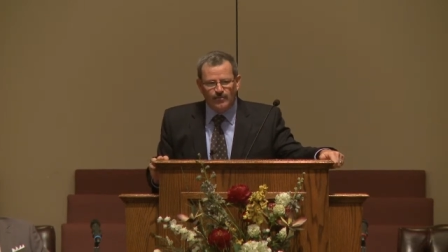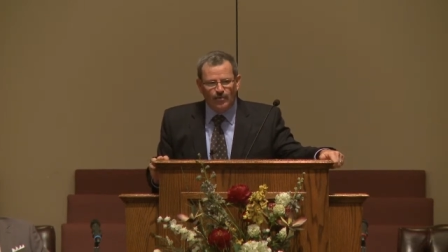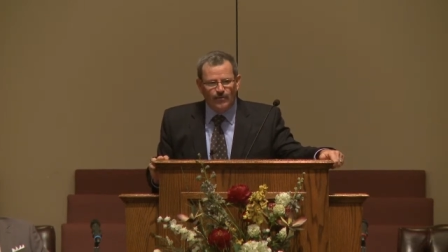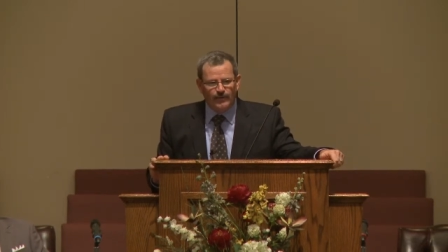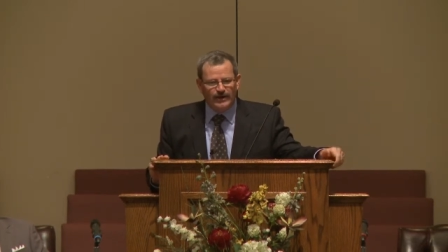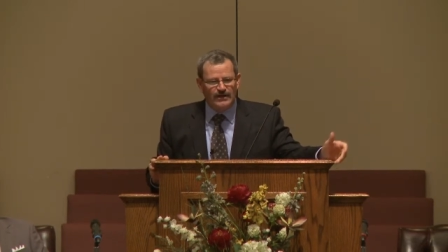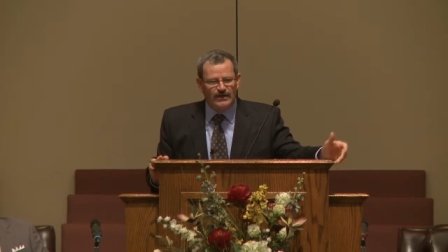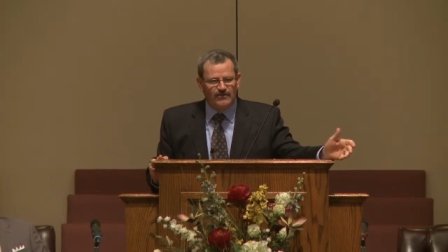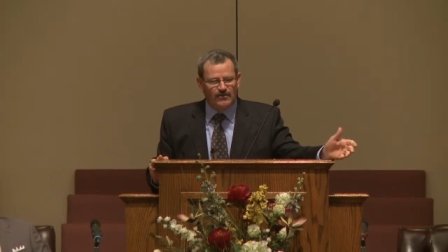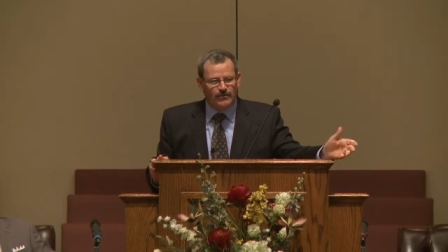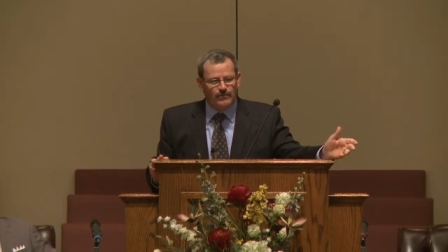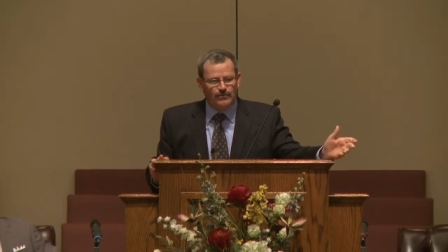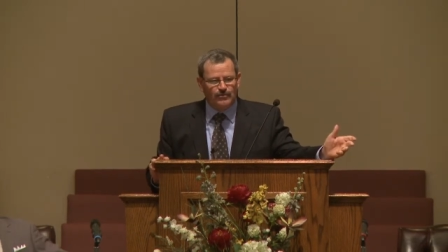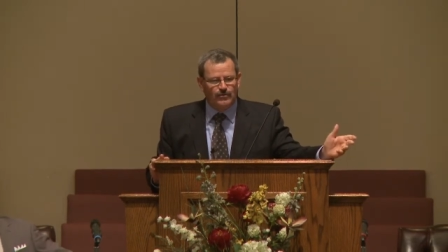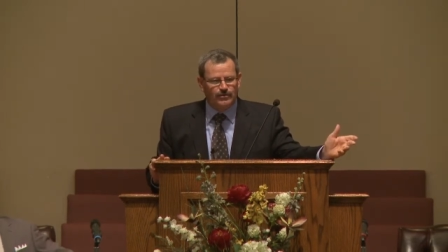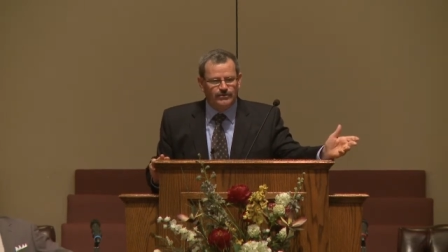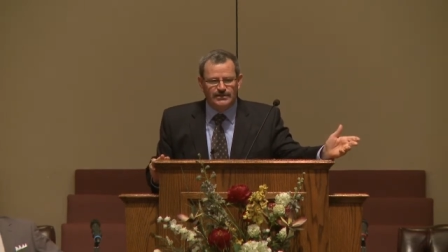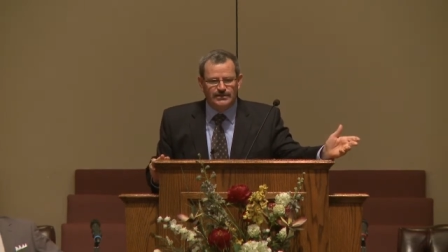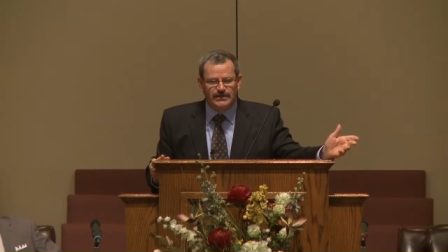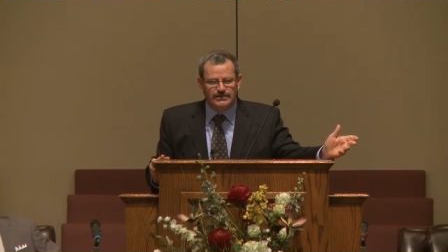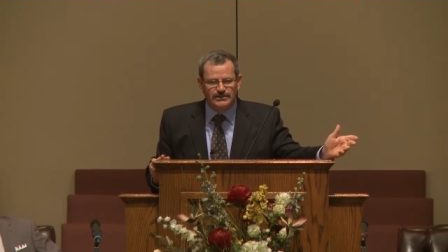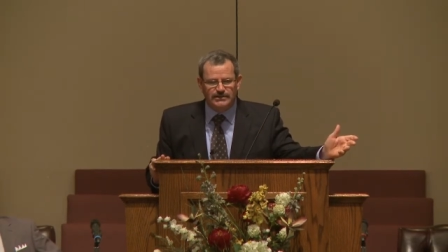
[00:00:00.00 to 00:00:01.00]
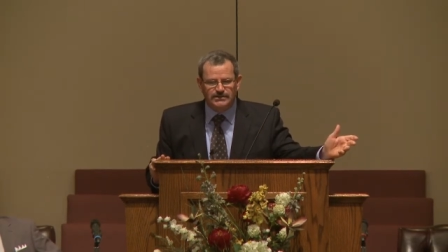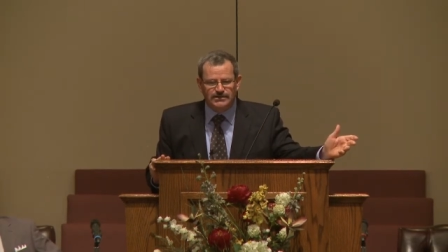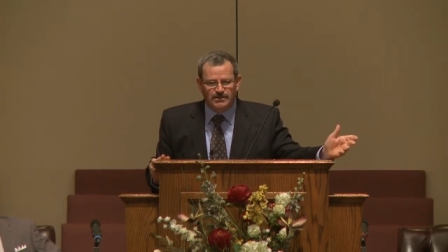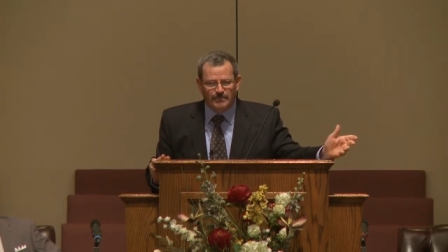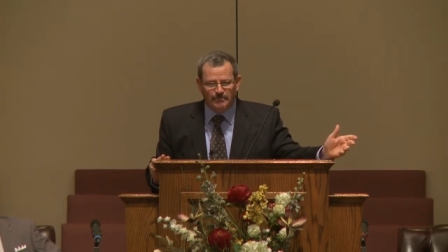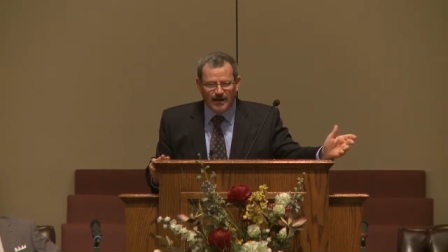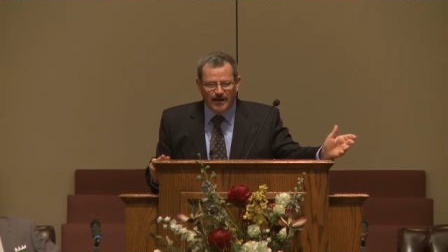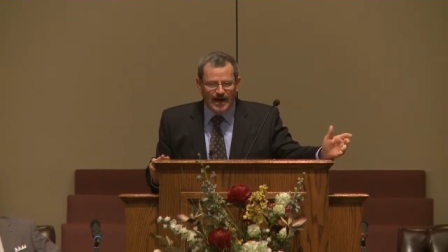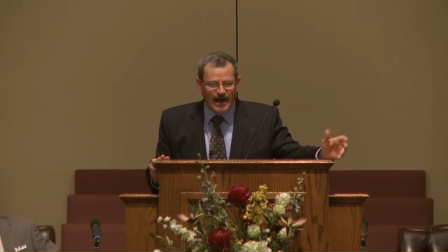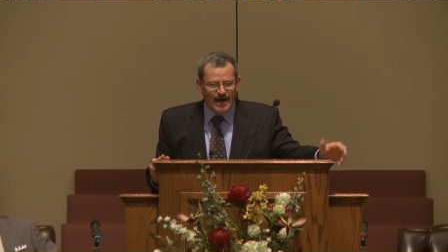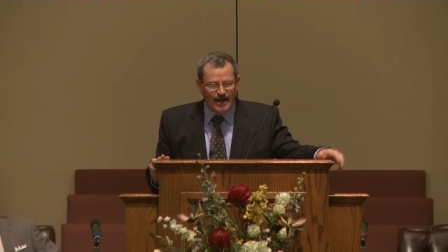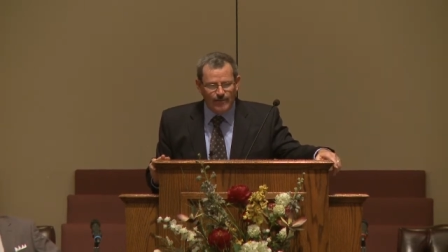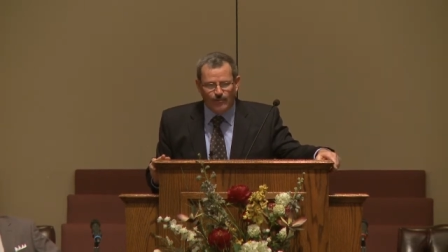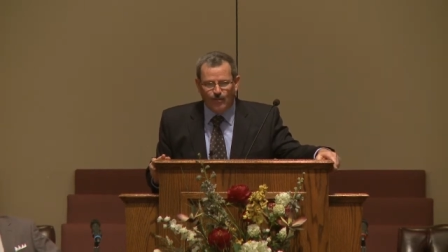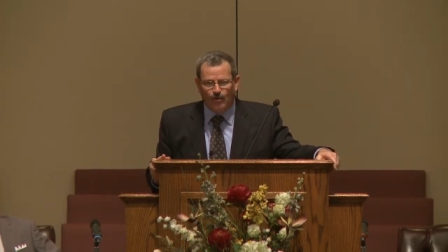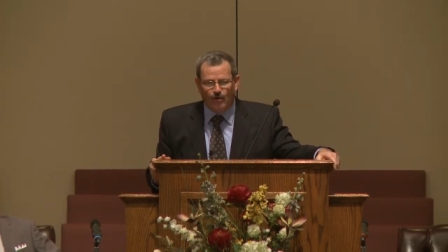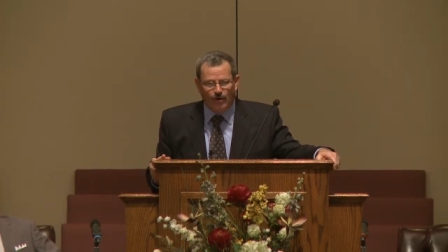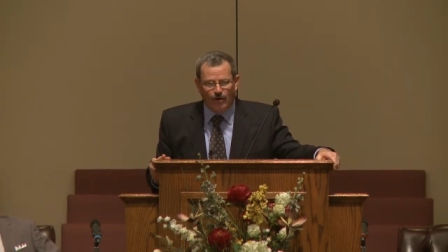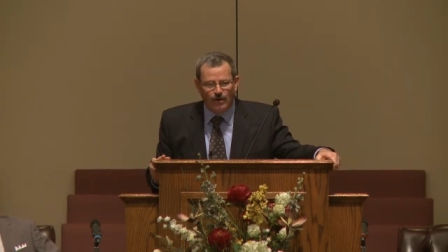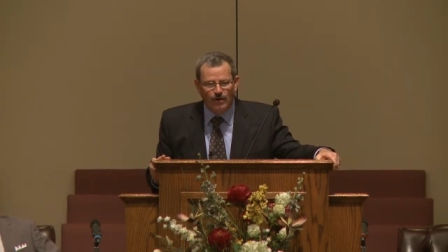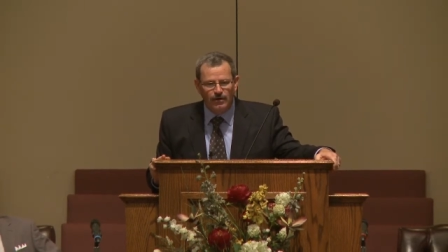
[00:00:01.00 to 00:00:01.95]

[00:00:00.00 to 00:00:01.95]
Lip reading: We need someone who's going to teach us the Bible.